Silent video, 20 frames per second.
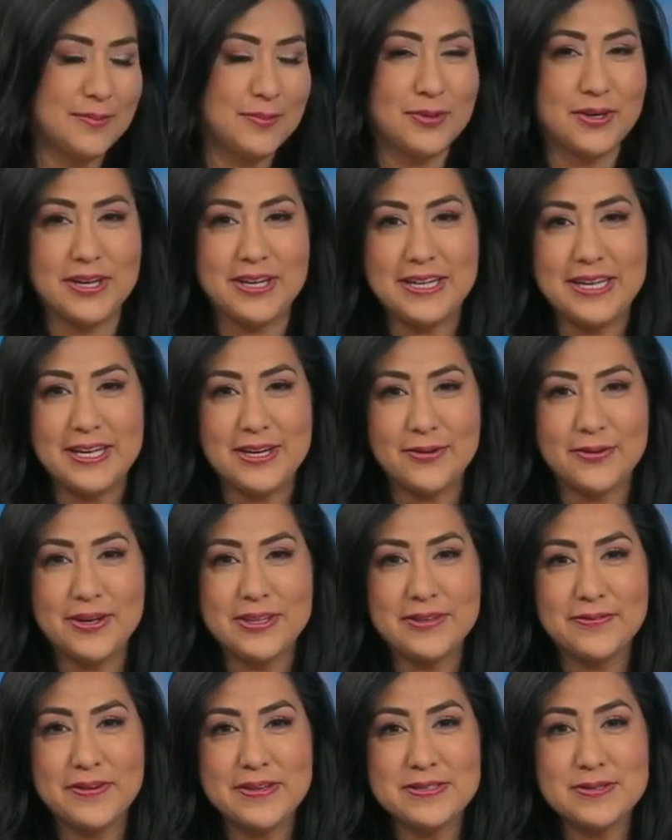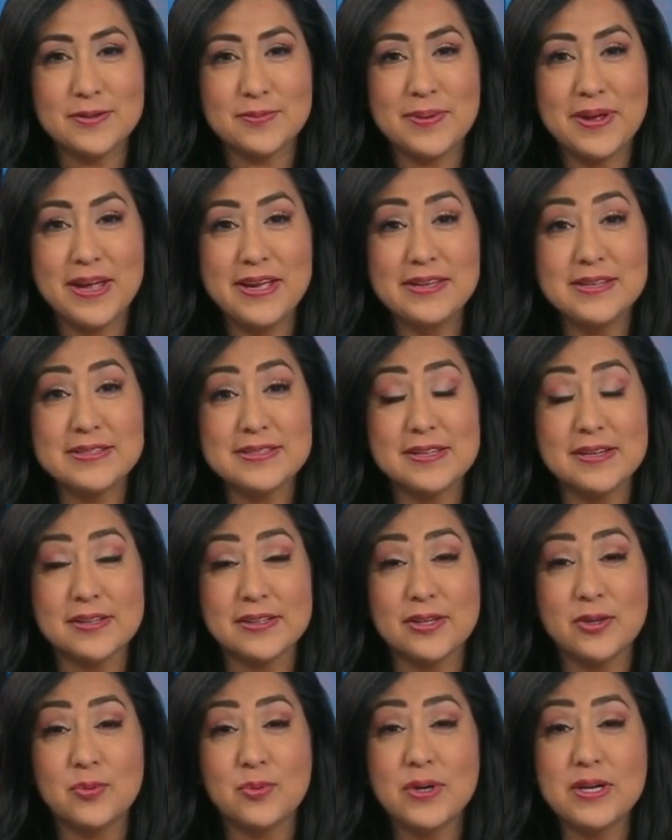Pretty neat. All right, the Facebook page has
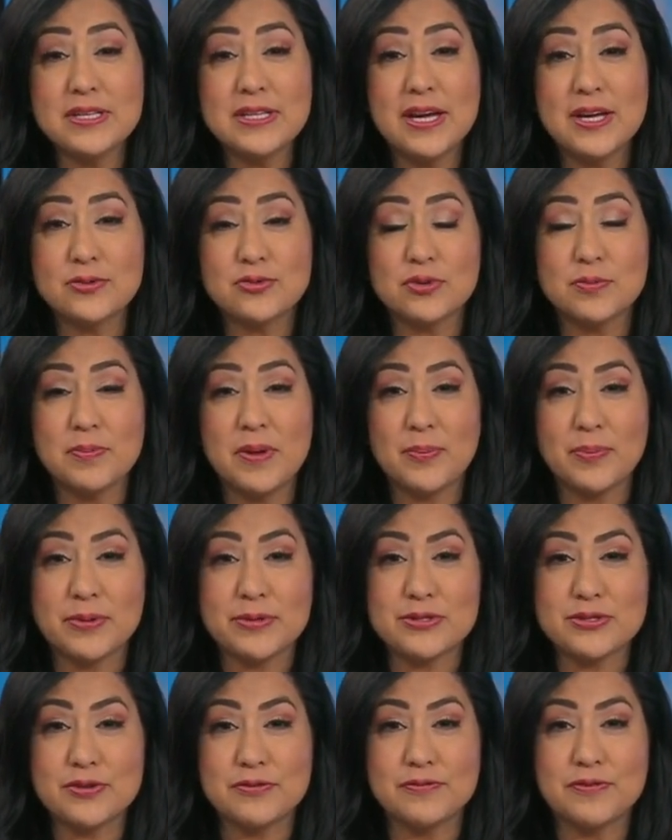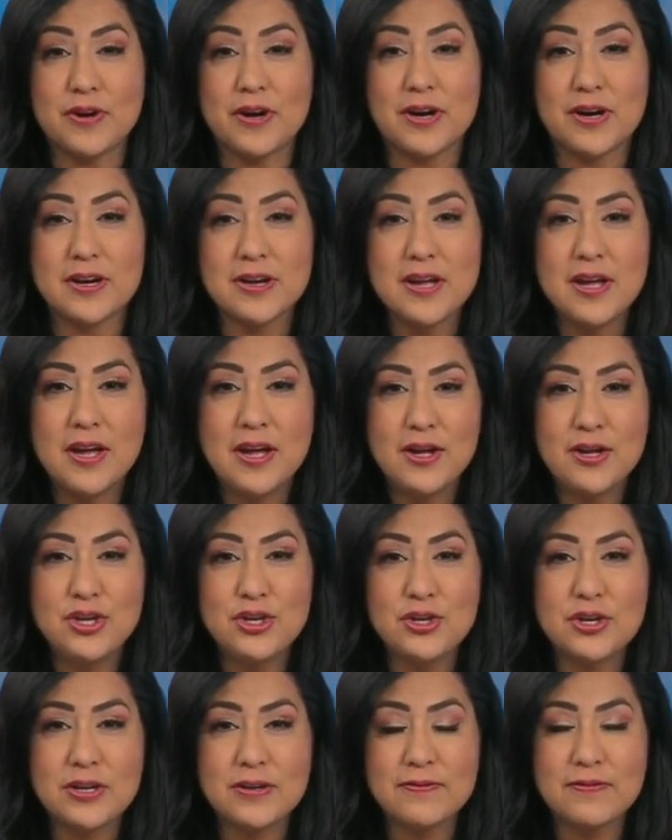nearly 100 members so far.
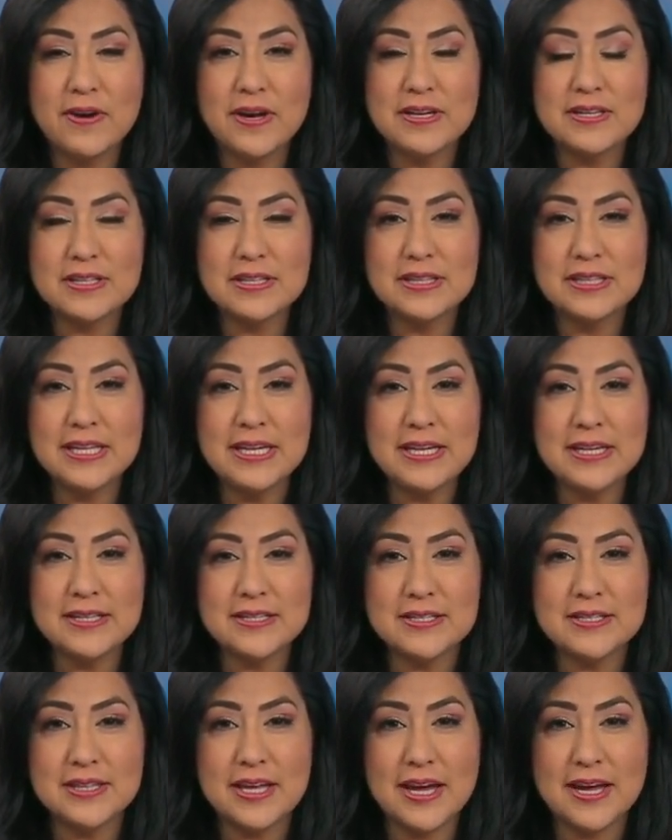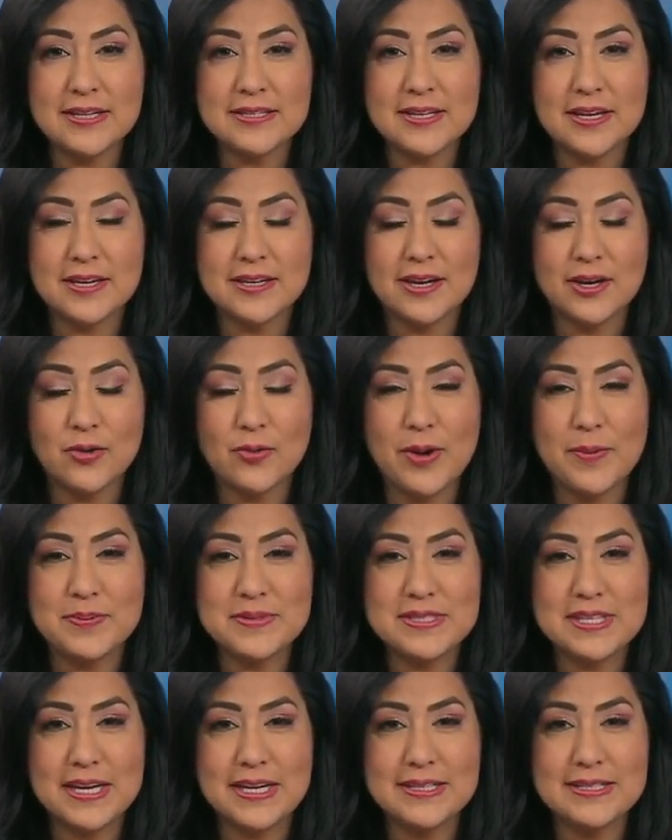You can find a link to that on our
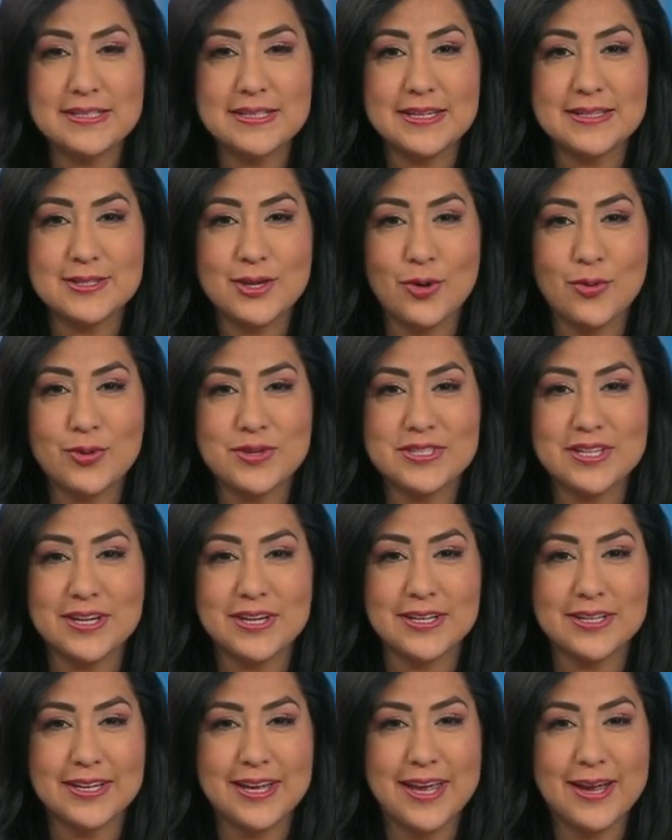website. That's always on